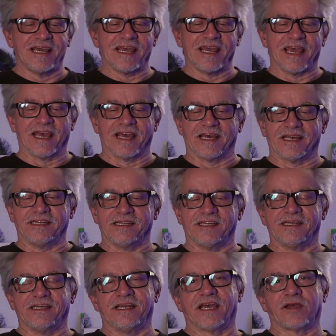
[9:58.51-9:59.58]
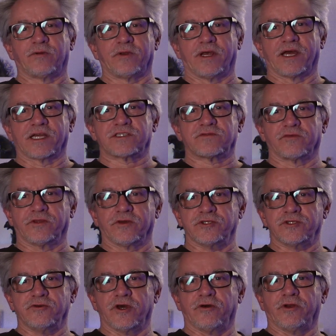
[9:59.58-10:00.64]
And Equinox, for those
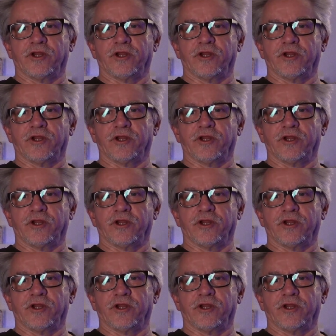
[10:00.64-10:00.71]
who don't